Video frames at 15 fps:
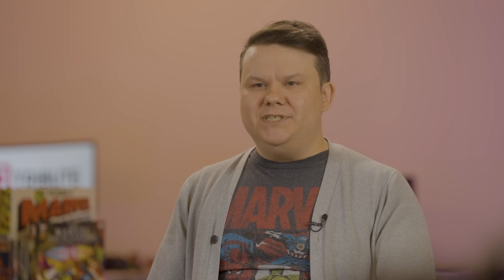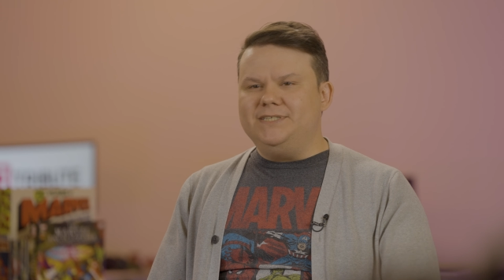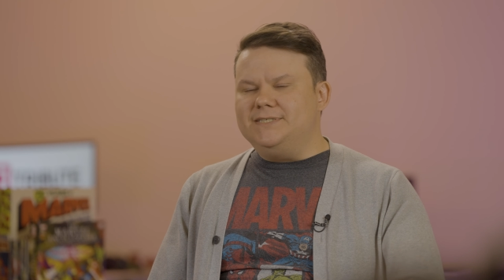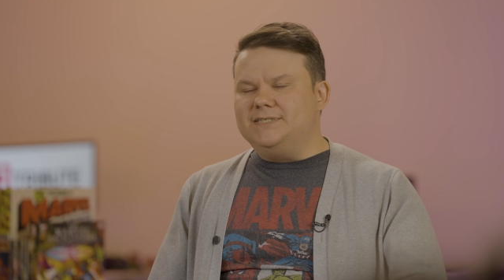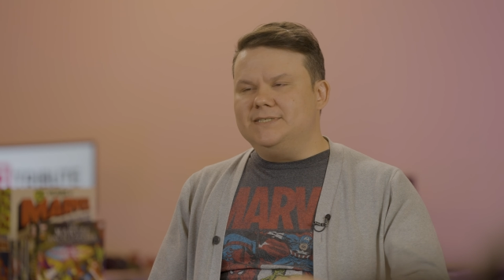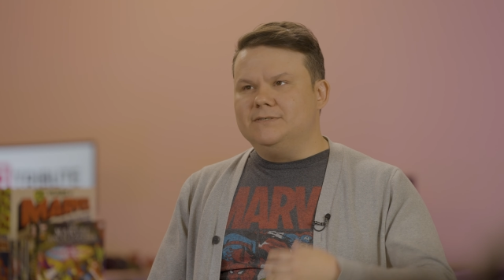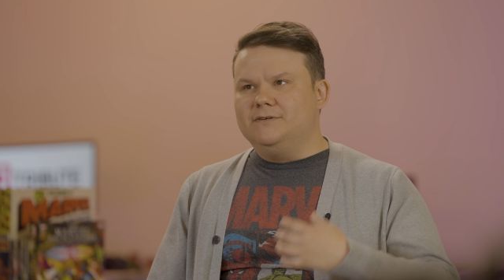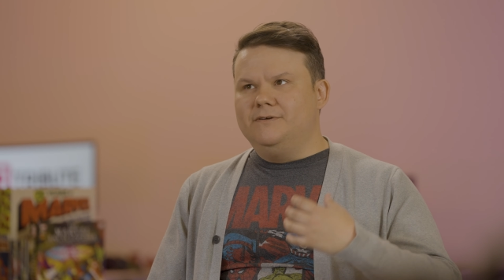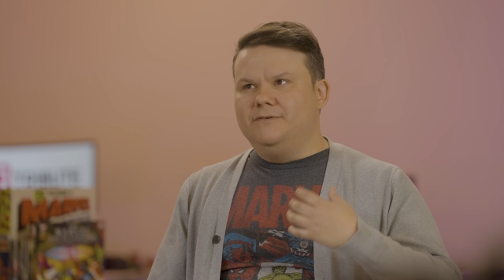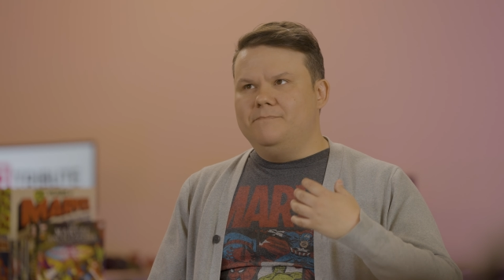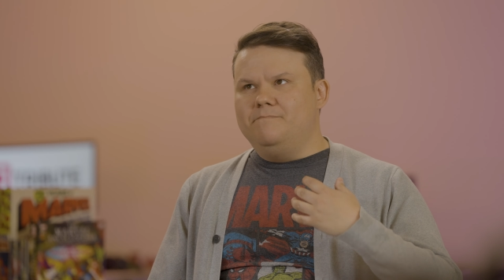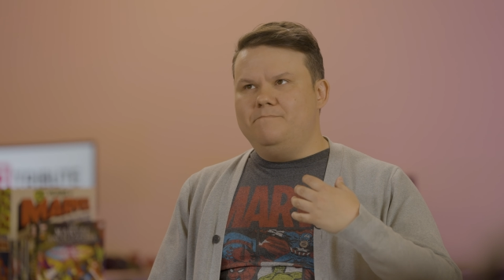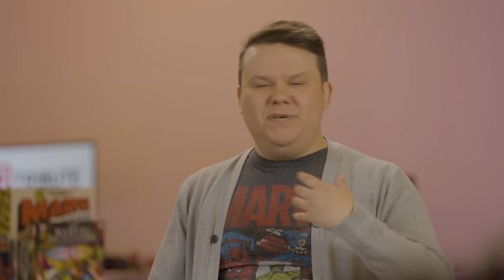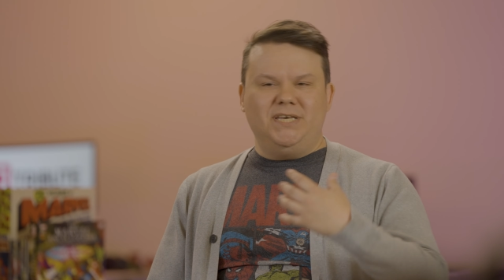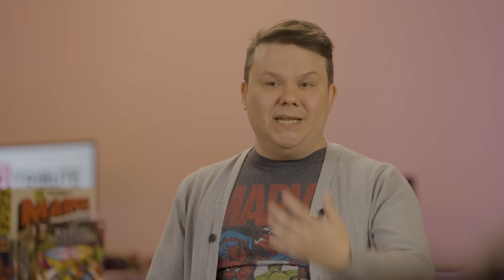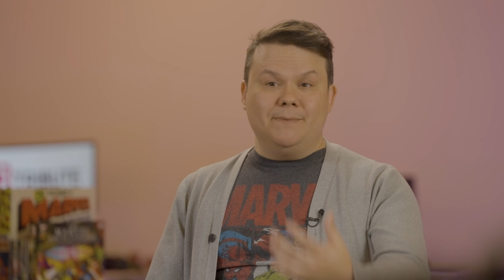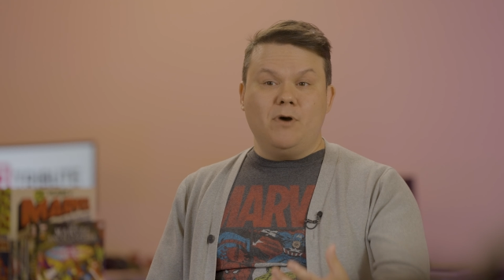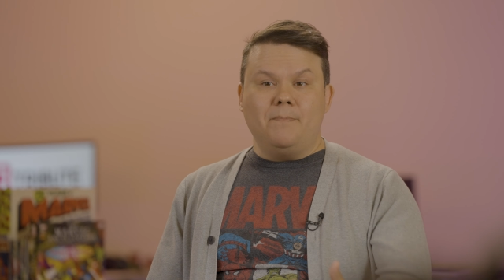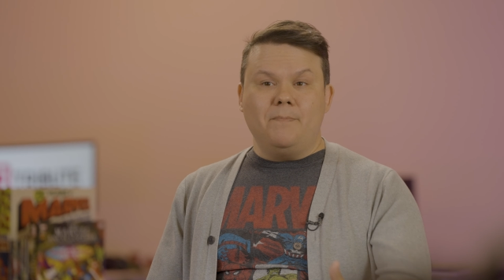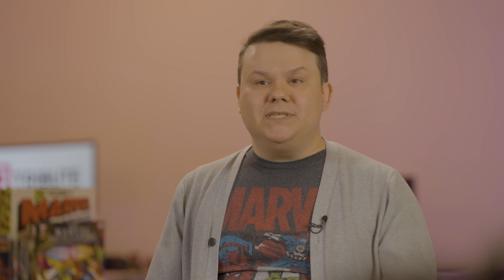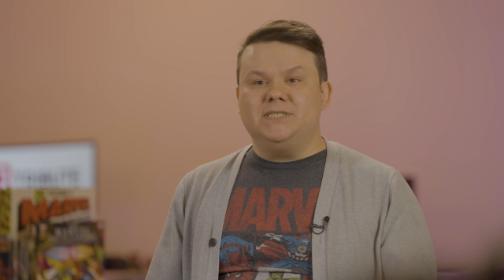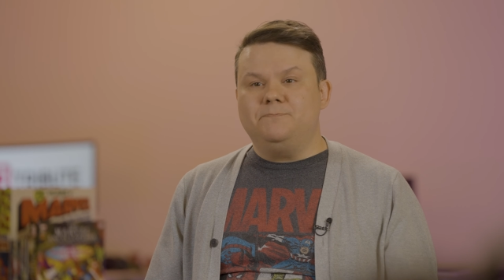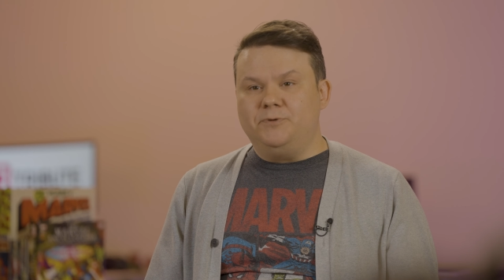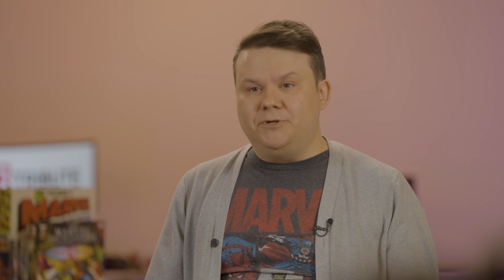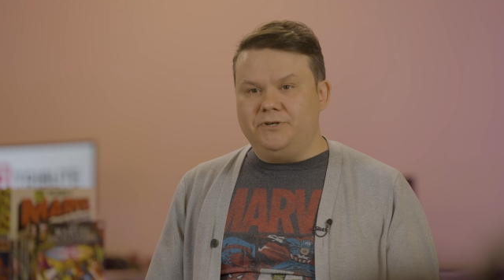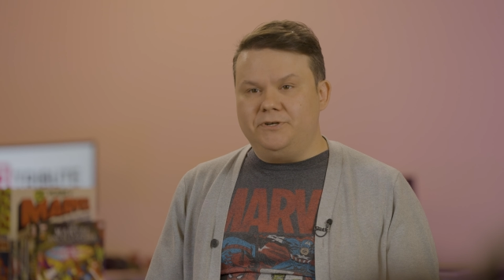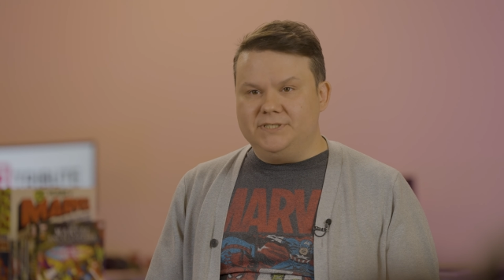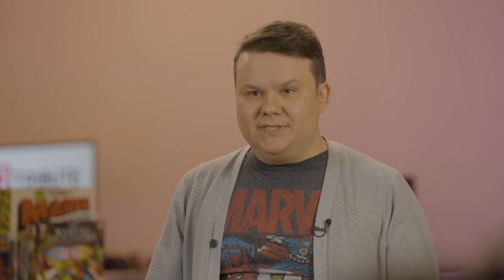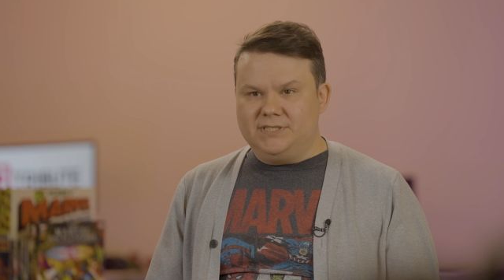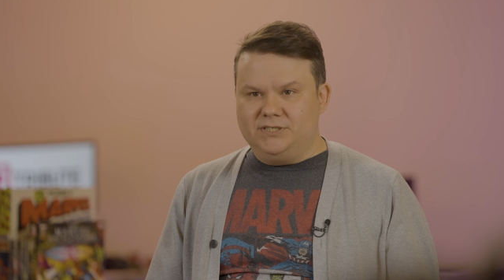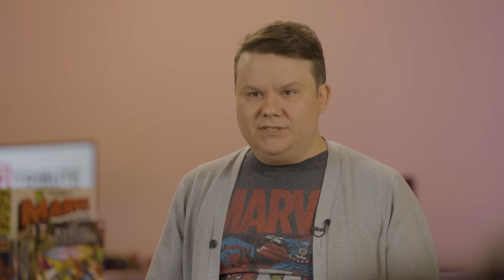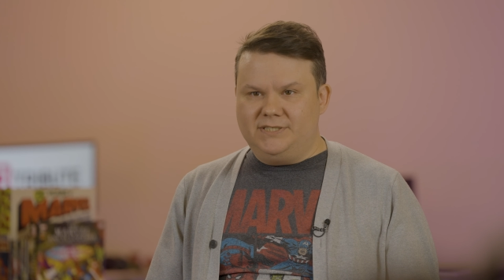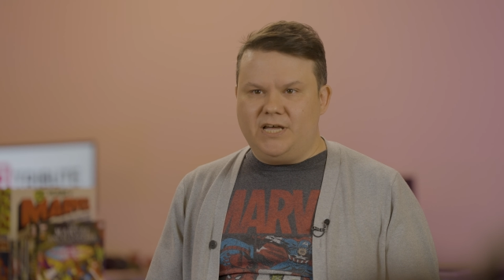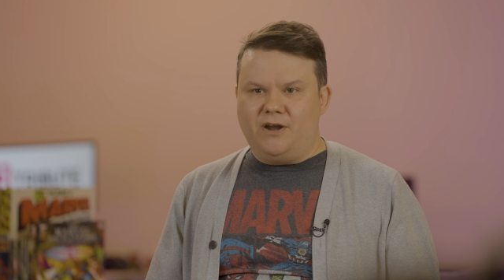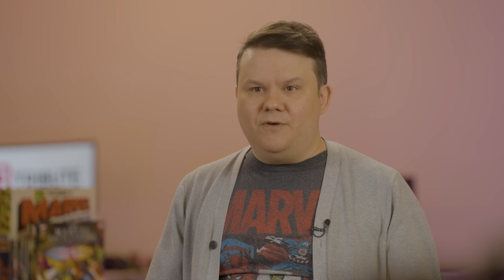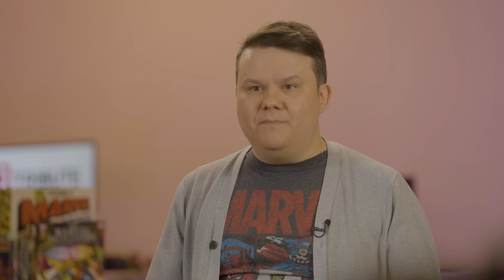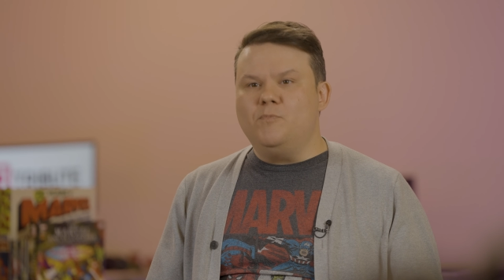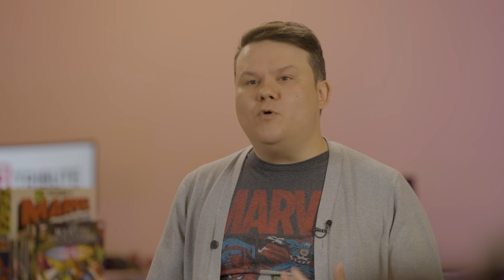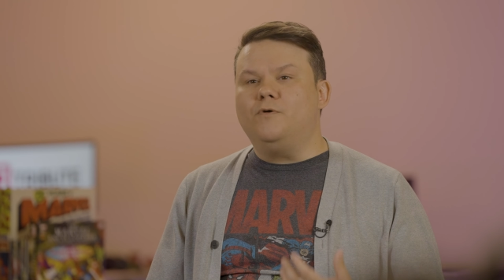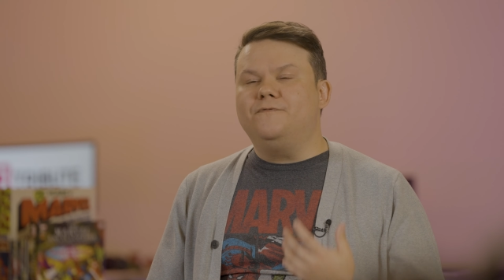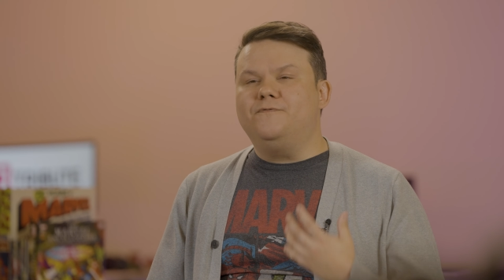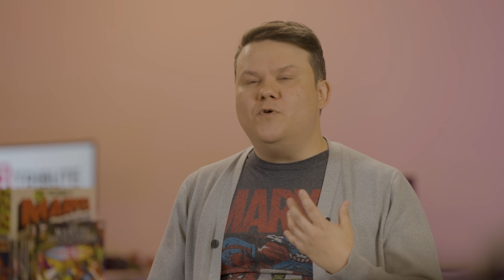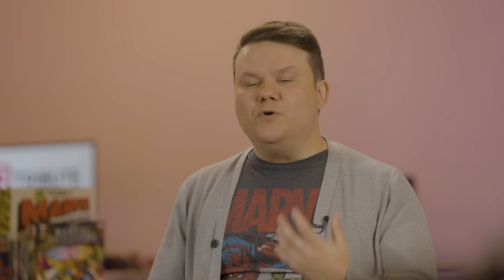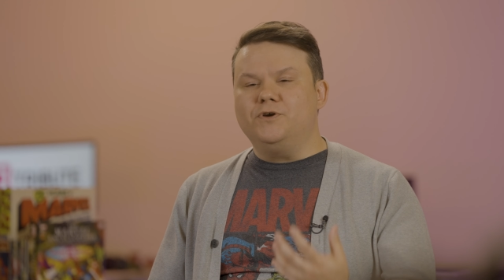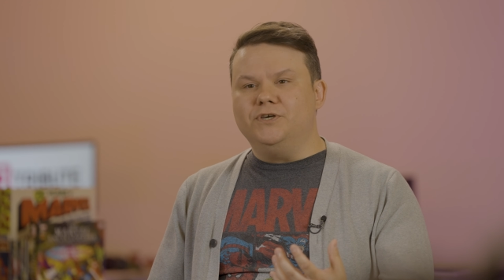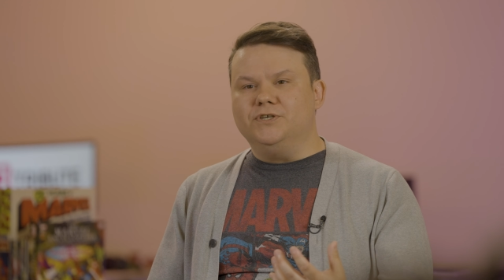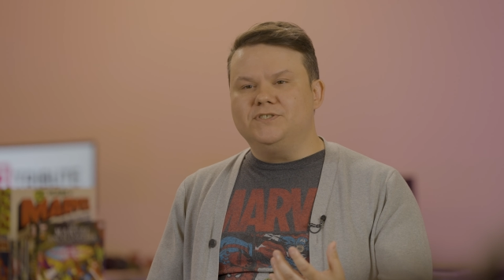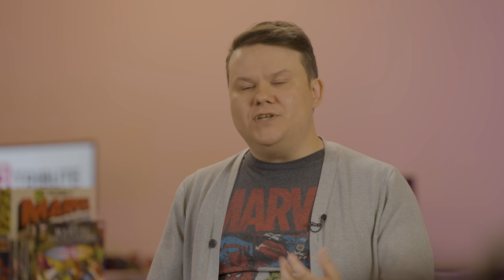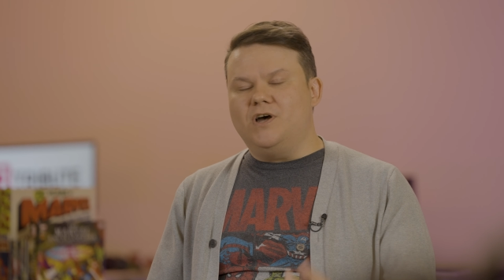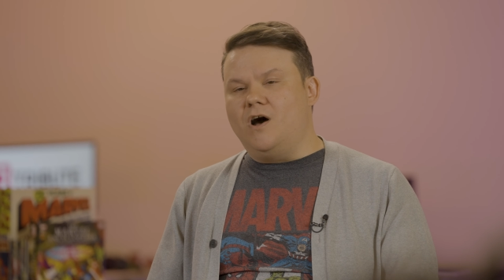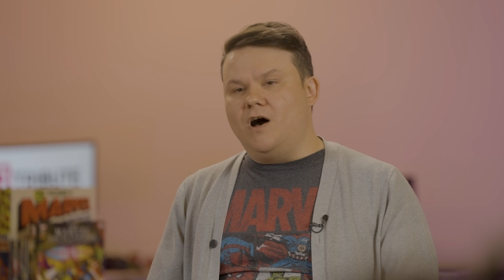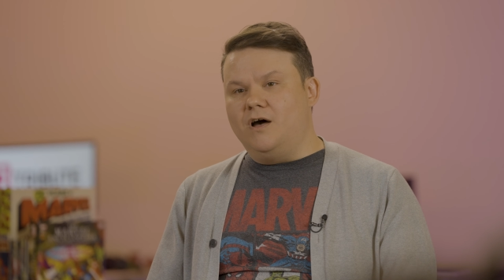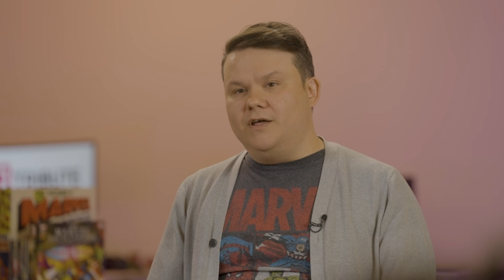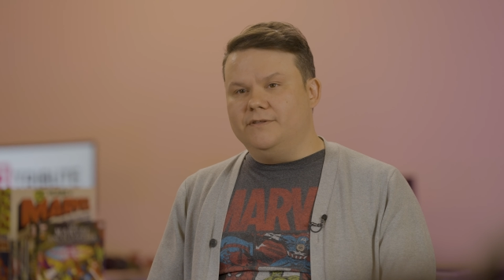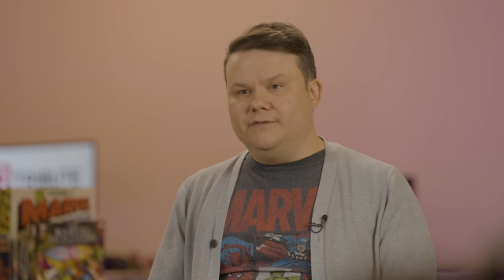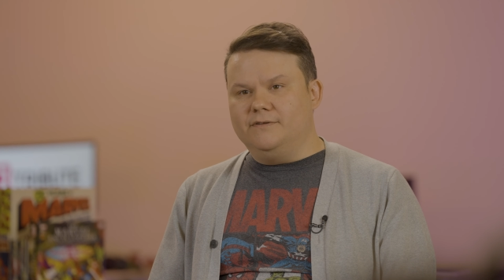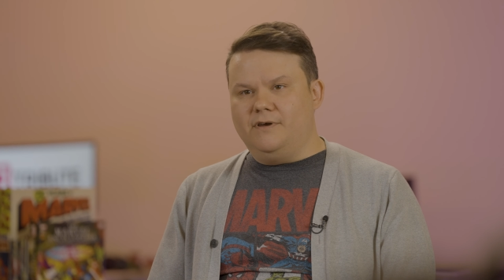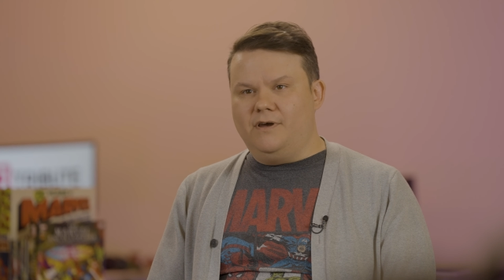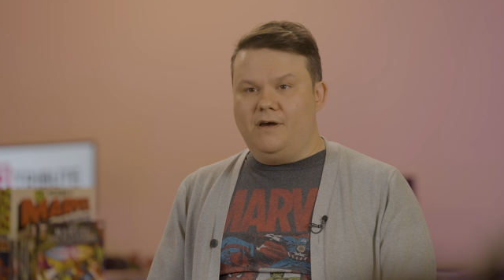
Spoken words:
these beat 'em up experiences that are more focused on